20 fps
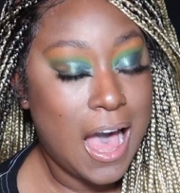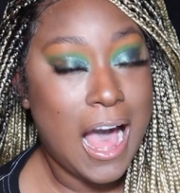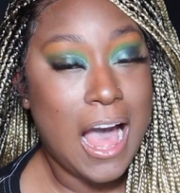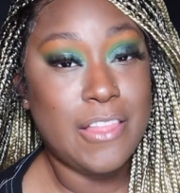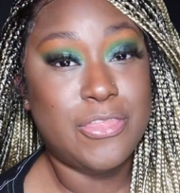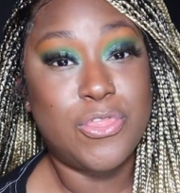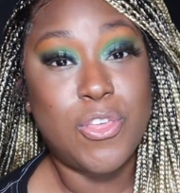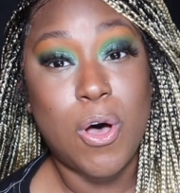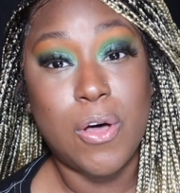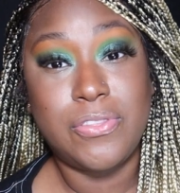I
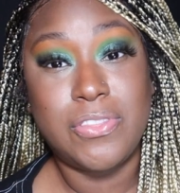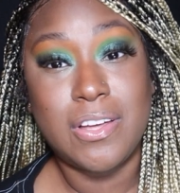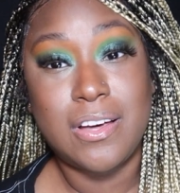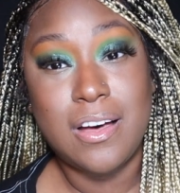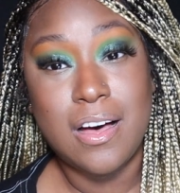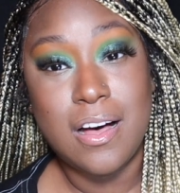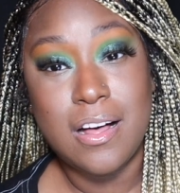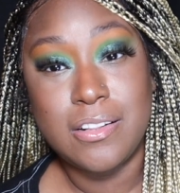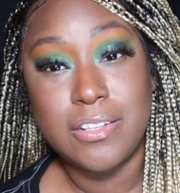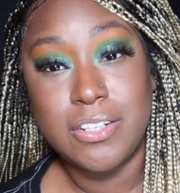thought the
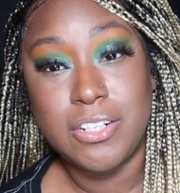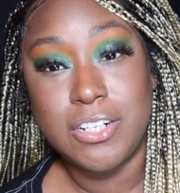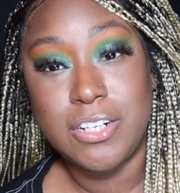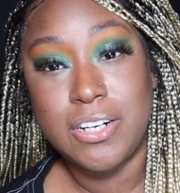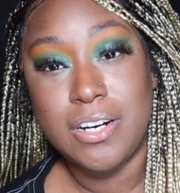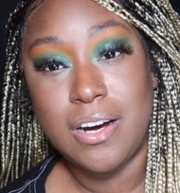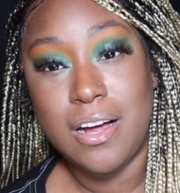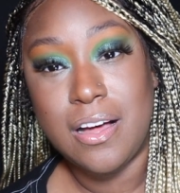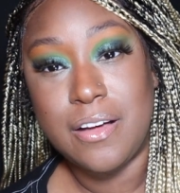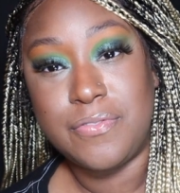
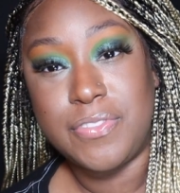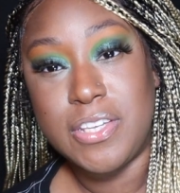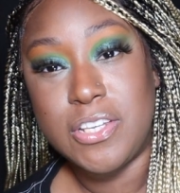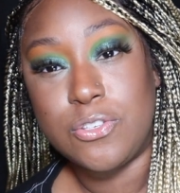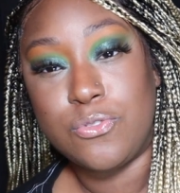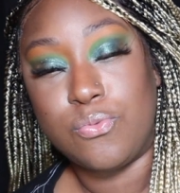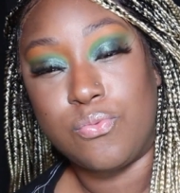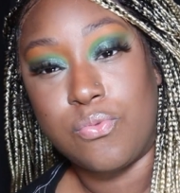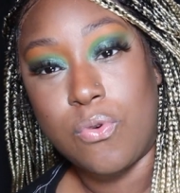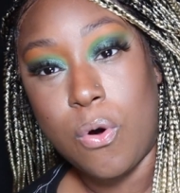color of
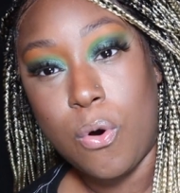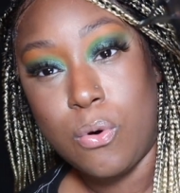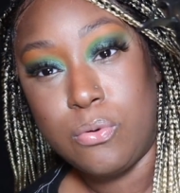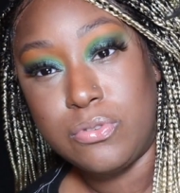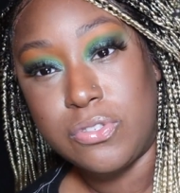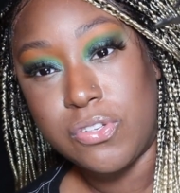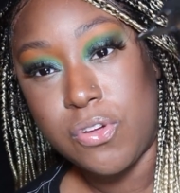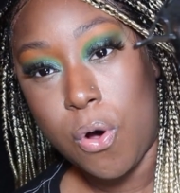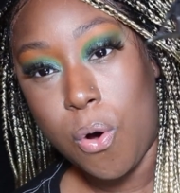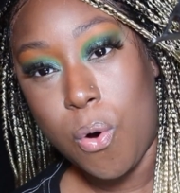this
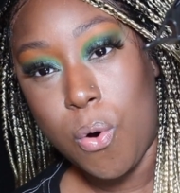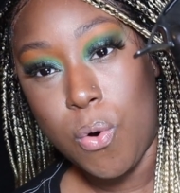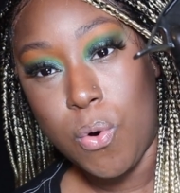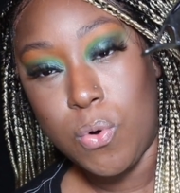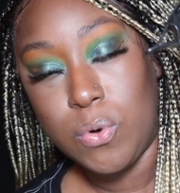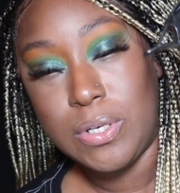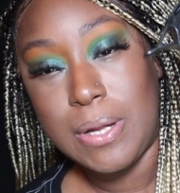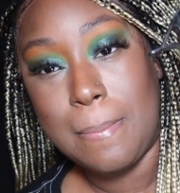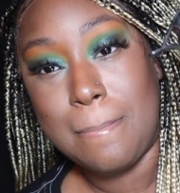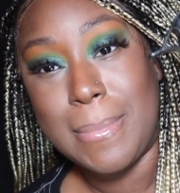rose
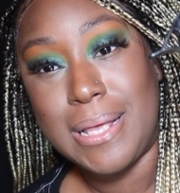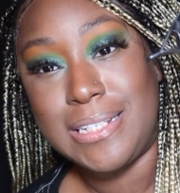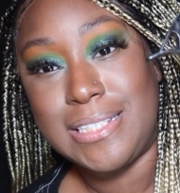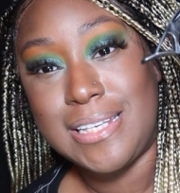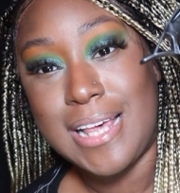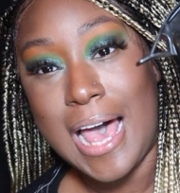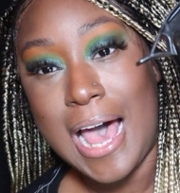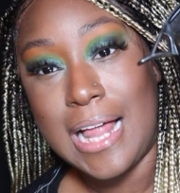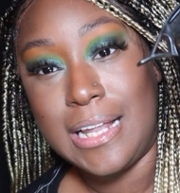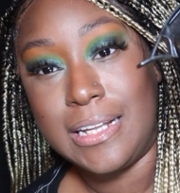gold
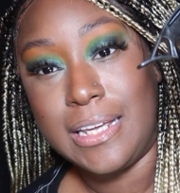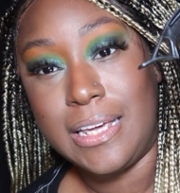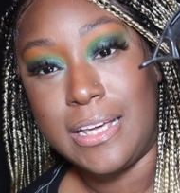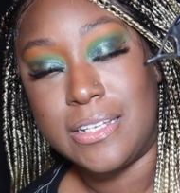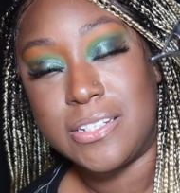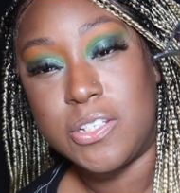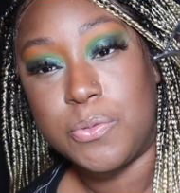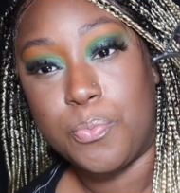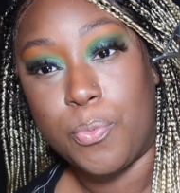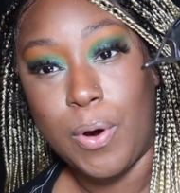
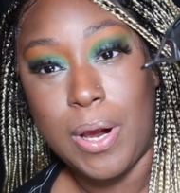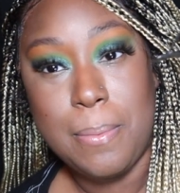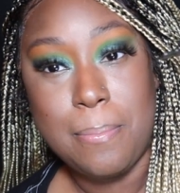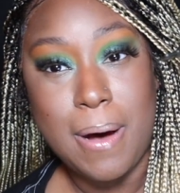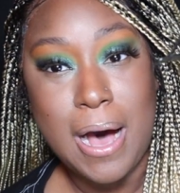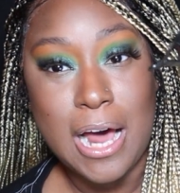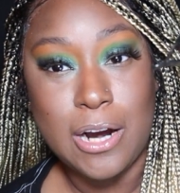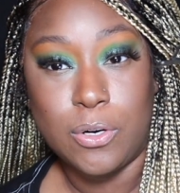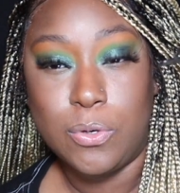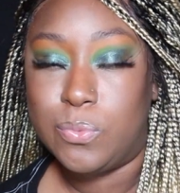metallic spray
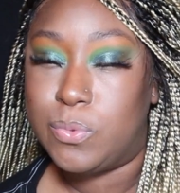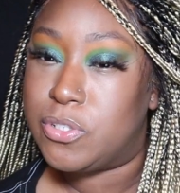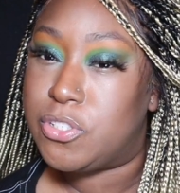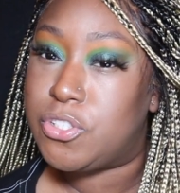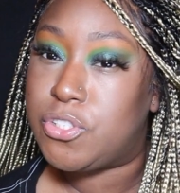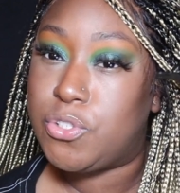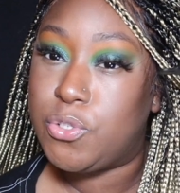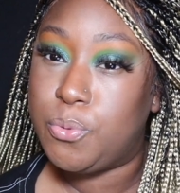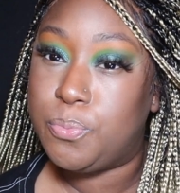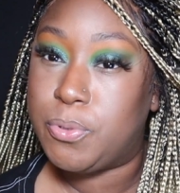bottle was
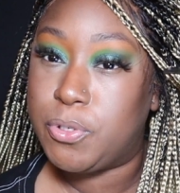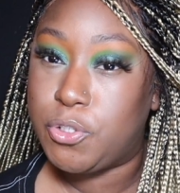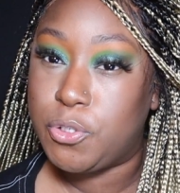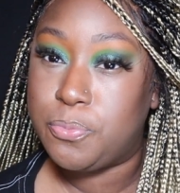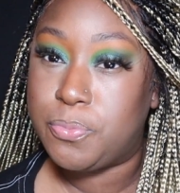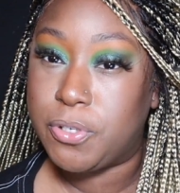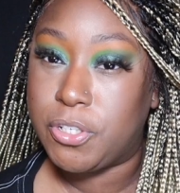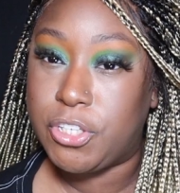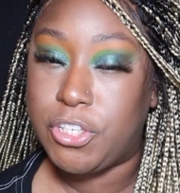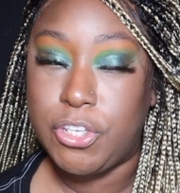super
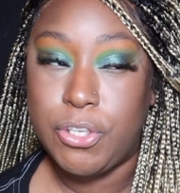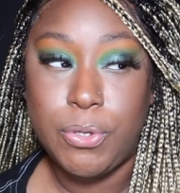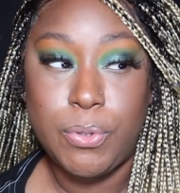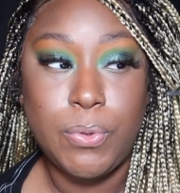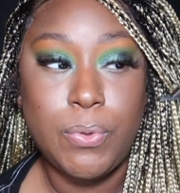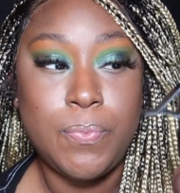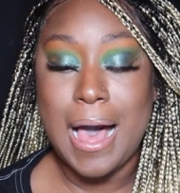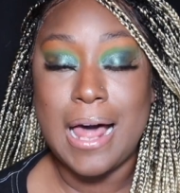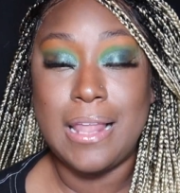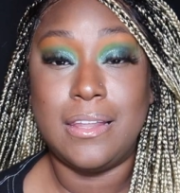duper
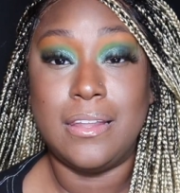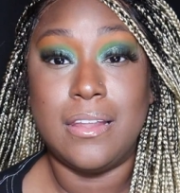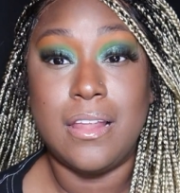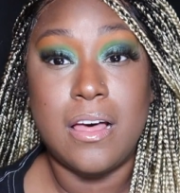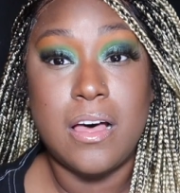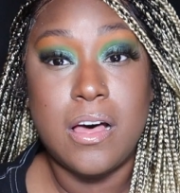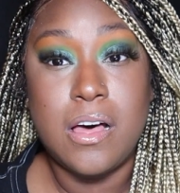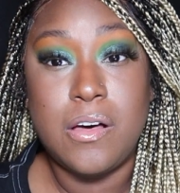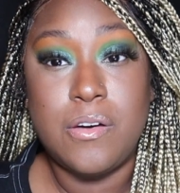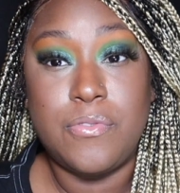cute. I
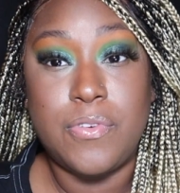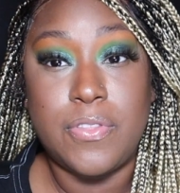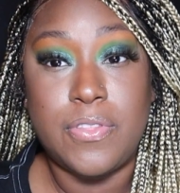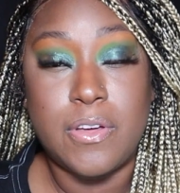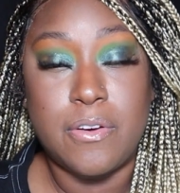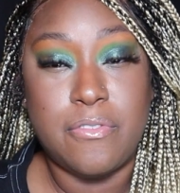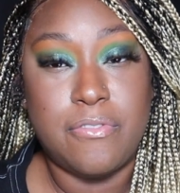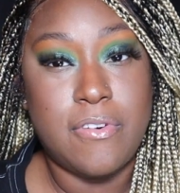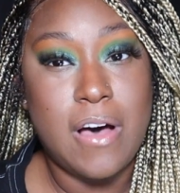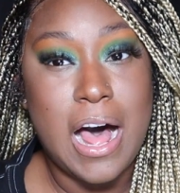love
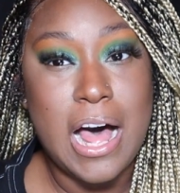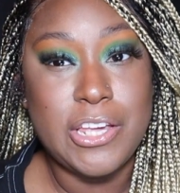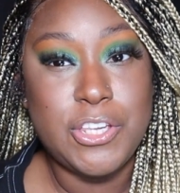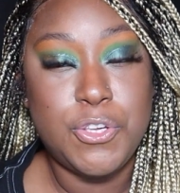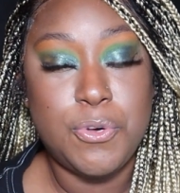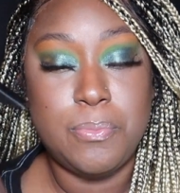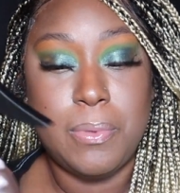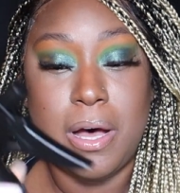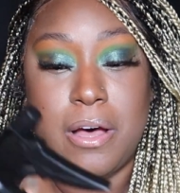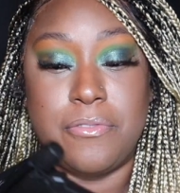the
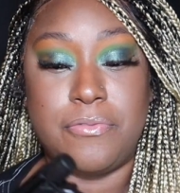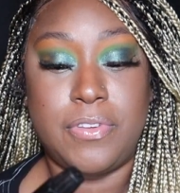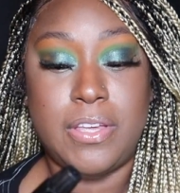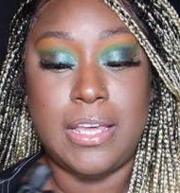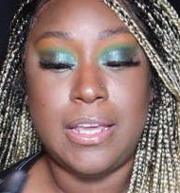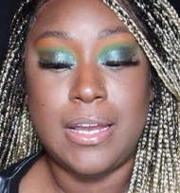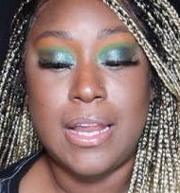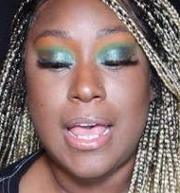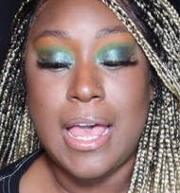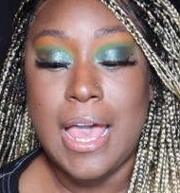volume of
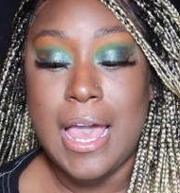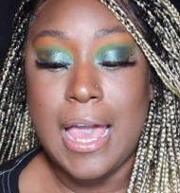it.